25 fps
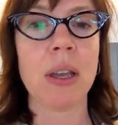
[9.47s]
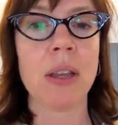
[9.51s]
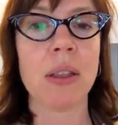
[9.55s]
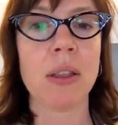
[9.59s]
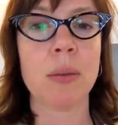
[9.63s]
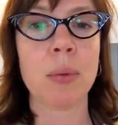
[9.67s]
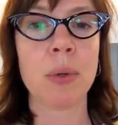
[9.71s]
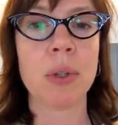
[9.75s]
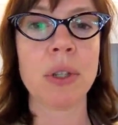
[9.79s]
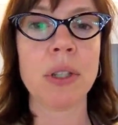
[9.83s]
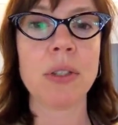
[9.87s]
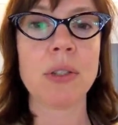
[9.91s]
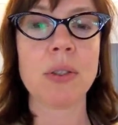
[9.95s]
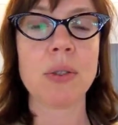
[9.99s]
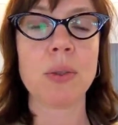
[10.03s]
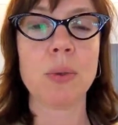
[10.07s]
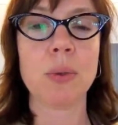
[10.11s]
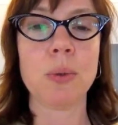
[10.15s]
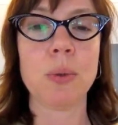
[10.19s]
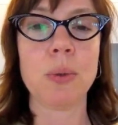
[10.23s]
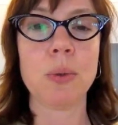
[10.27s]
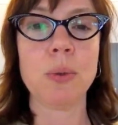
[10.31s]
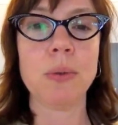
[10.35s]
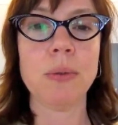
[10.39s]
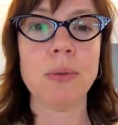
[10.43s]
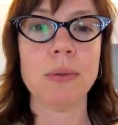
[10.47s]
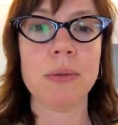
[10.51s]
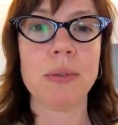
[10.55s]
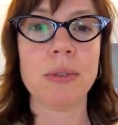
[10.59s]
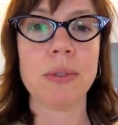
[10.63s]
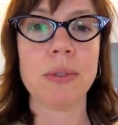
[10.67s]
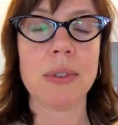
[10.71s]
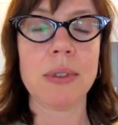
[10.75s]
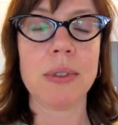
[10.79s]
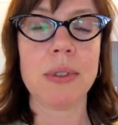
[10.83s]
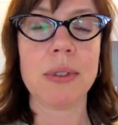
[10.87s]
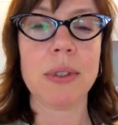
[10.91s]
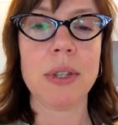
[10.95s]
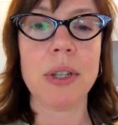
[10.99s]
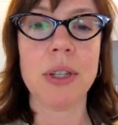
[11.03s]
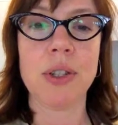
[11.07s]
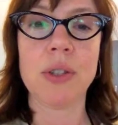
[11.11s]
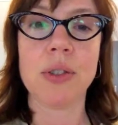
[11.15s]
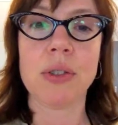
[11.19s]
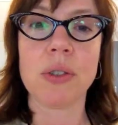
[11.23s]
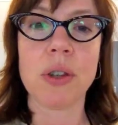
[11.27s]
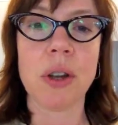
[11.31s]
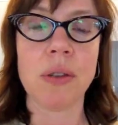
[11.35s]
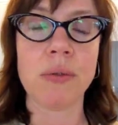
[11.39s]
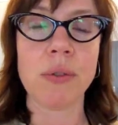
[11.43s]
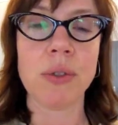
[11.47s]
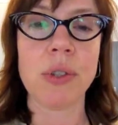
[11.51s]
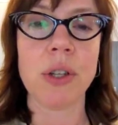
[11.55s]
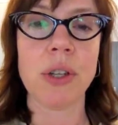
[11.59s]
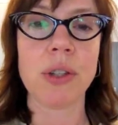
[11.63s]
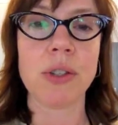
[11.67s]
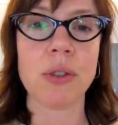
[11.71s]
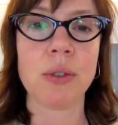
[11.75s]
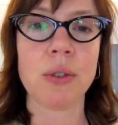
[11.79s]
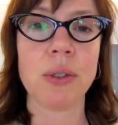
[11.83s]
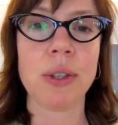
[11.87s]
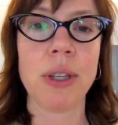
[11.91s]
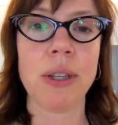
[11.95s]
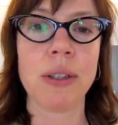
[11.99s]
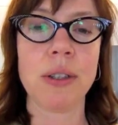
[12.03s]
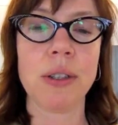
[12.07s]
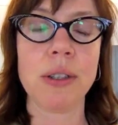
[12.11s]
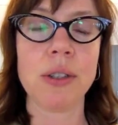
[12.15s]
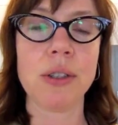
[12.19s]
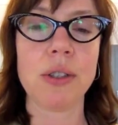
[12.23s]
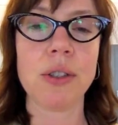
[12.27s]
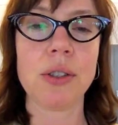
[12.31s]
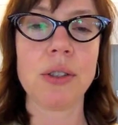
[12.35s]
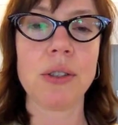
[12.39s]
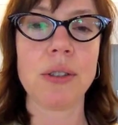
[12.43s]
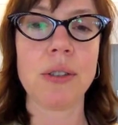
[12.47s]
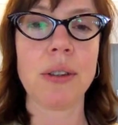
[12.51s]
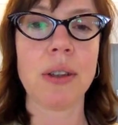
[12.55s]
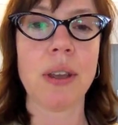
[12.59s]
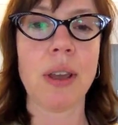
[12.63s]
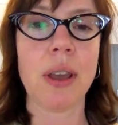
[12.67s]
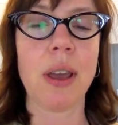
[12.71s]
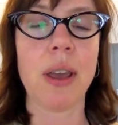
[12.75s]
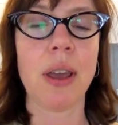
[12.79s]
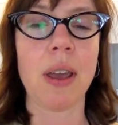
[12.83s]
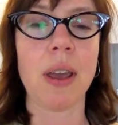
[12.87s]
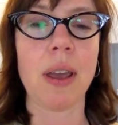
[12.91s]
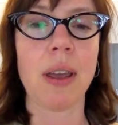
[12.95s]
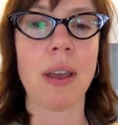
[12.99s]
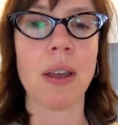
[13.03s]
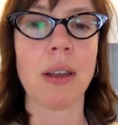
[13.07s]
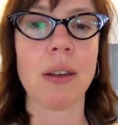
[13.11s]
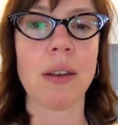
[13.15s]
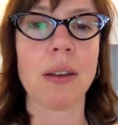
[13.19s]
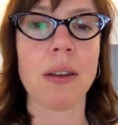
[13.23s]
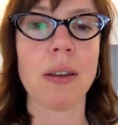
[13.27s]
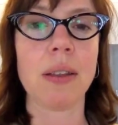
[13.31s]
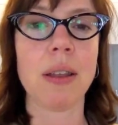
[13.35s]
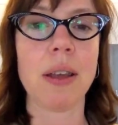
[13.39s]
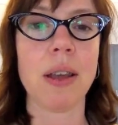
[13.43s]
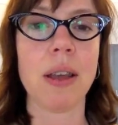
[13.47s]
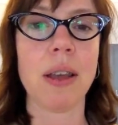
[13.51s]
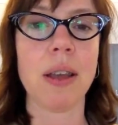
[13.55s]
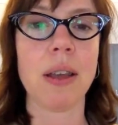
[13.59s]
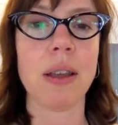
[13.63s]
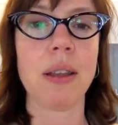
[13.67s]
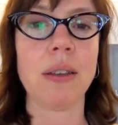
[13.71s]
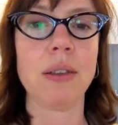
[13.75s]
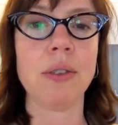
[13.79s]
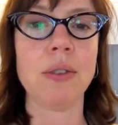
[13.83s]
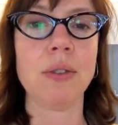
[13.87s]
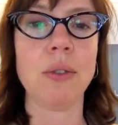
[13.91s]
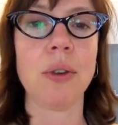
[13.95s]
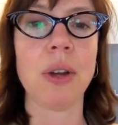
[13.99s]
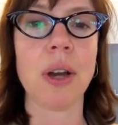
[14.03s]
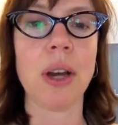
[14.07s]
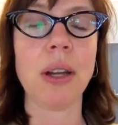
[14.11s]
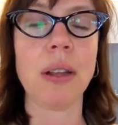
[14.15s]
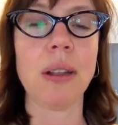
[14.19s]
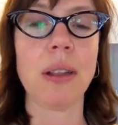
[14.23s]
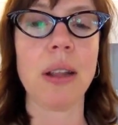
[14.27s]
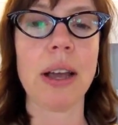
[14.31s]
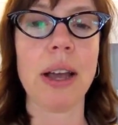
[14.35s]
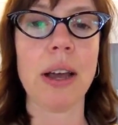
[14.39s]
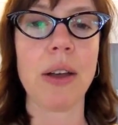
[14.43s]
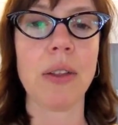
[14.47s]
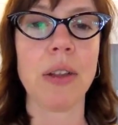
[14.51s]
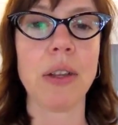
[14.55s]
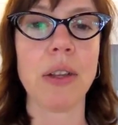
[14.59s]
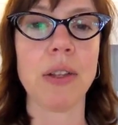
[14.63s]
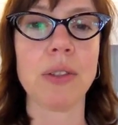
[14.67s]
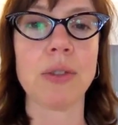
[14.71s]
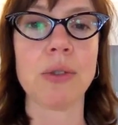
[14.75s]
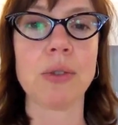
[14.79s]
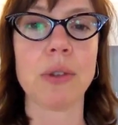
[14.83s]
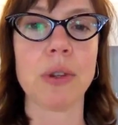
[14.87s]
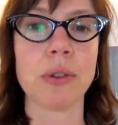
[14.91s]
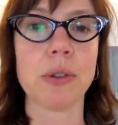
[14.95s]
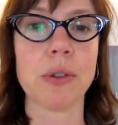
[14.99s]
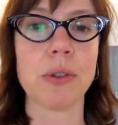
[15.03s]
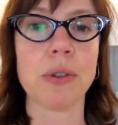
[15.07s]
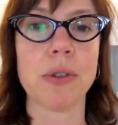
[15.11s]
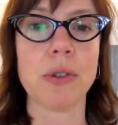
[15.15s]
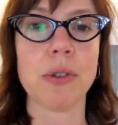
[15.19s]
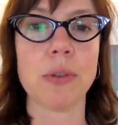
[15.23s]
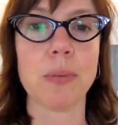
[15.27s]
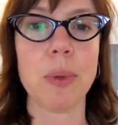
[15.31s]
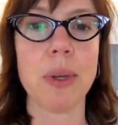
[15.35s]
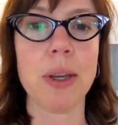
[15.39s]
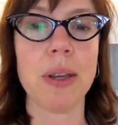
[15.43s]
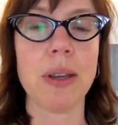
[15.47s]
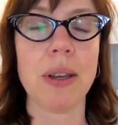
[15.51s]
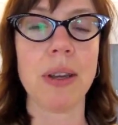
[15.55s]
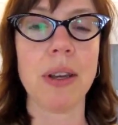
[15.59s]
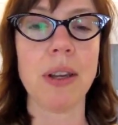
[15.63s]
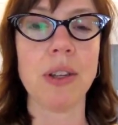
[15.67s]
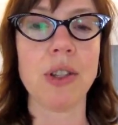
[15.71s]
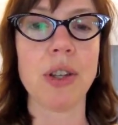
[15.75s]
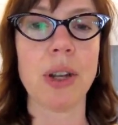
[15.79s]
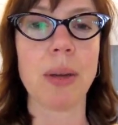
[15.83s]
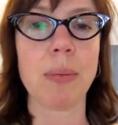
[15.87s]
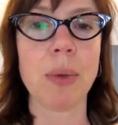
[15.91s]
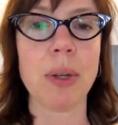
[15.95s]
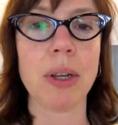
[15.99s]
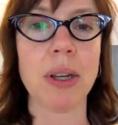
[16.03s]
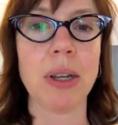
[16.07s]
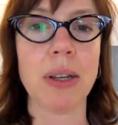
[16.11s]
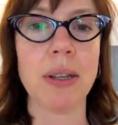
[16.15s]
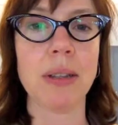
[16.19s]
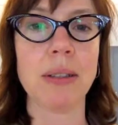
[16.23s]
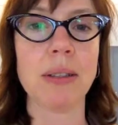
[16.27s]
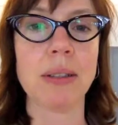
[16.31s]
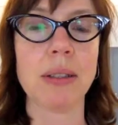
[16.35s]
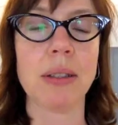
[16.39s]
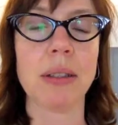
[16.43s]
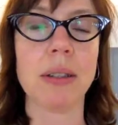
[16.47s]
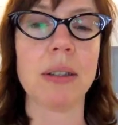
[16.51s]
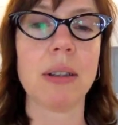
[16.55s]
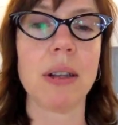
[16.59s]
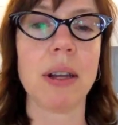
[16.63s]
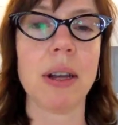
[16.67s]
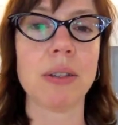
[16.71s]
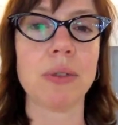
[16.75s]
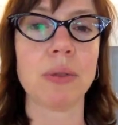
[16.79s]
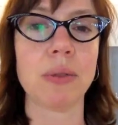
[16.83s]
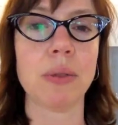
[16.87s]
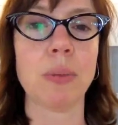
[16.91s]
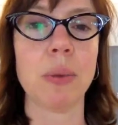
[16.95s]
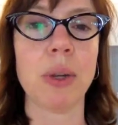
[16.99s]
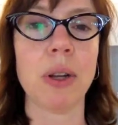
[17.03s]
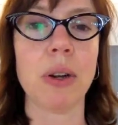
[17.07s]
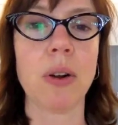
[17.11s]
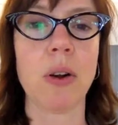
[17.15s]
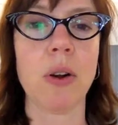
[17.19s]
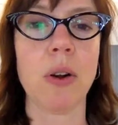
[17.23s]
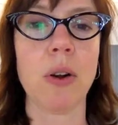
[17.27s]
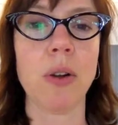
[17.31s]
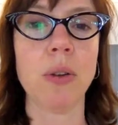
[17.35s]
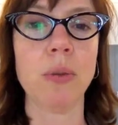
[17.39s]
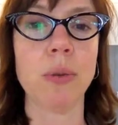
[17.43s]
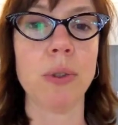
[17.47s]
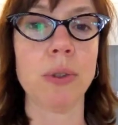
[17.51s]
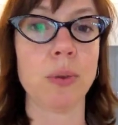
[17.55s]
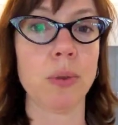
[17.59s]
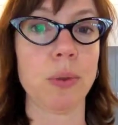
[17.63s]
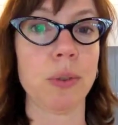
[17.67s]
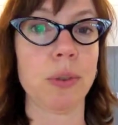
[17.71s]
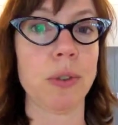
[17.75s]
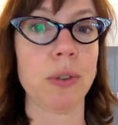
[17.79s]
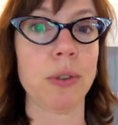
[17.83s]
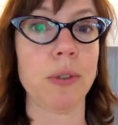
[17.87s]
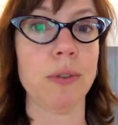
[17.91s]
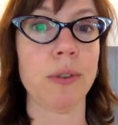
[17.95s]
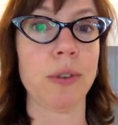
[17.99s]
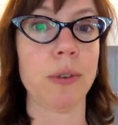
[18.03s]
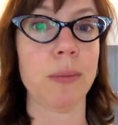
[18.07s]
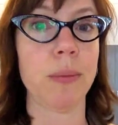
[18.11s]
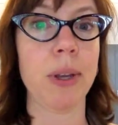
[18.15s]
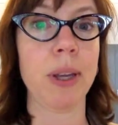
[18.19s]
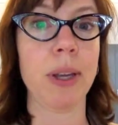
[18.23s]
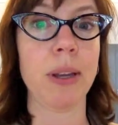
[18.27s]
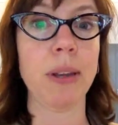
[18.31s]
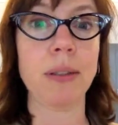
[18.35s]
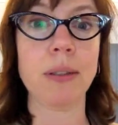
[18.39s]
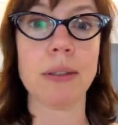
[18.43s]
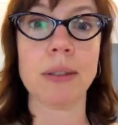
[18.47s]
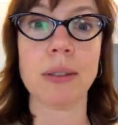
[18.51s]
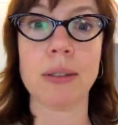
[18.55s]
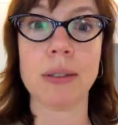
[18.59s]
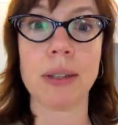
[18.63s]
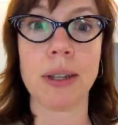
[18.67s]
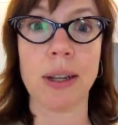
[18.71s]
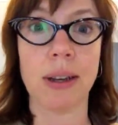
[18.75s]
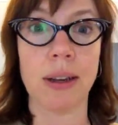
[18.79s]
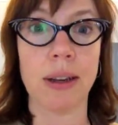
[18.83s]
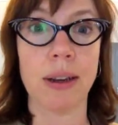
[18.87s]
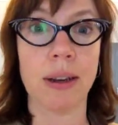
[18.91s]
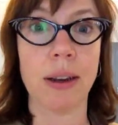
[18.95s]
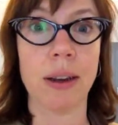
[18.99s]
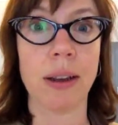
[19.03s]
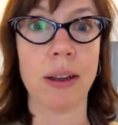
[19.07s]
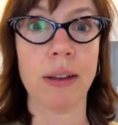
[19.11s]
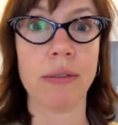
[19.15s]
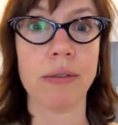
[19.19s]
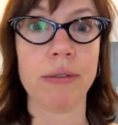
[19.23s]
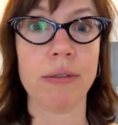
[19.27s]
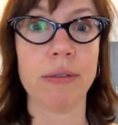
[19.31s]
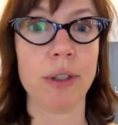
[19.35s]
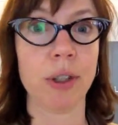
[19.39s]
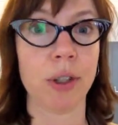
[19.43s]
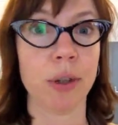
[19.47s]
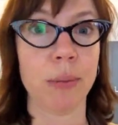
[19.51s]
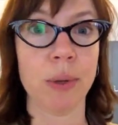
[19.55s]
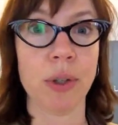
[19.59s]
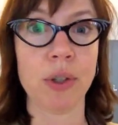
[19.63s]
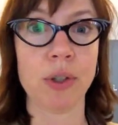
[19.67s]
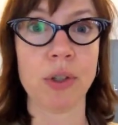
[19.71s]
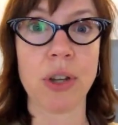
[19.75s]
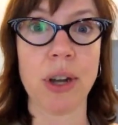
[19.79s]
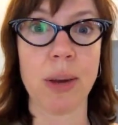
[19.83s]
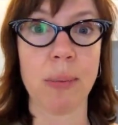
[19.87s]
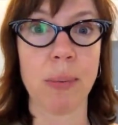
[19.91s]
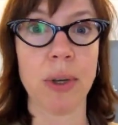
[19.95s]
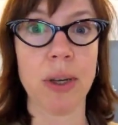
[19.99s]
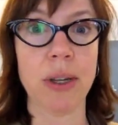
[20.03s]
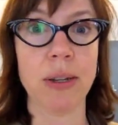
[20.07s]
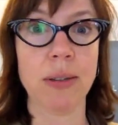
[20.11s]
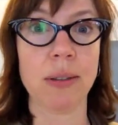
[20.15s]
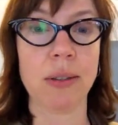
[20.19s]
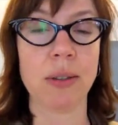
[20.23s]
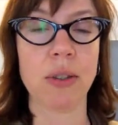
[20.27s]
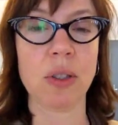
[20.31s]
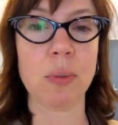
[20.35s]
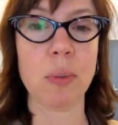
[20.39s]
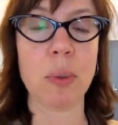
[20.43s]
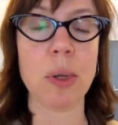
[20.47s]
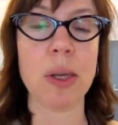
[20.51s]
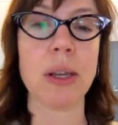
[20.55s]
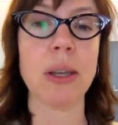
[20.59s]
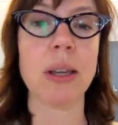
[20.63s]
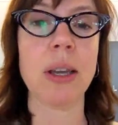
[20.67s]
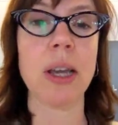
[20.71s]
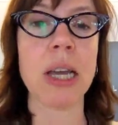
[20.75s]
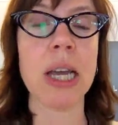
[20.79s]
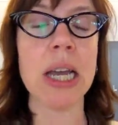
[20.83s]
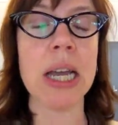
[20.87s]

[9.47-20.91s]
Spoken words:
The Berlitz School teaches conversational English, and they do not allow the instructors to speak any Japanese in the classroom at all, which was good for me since I didn't have very much Japanese to speak.